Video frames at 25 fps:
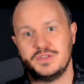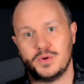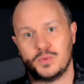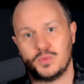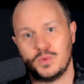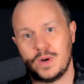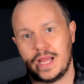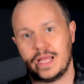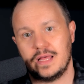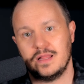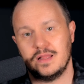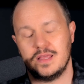
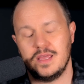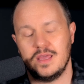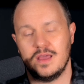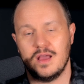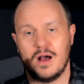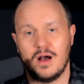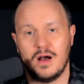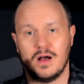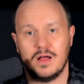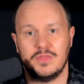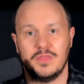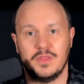directly
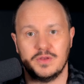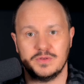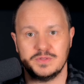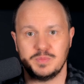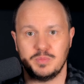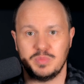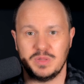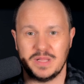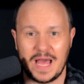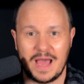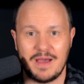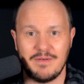on those
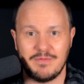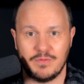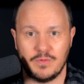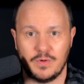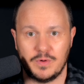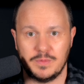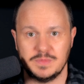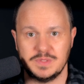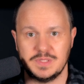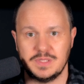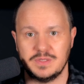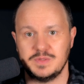platforms.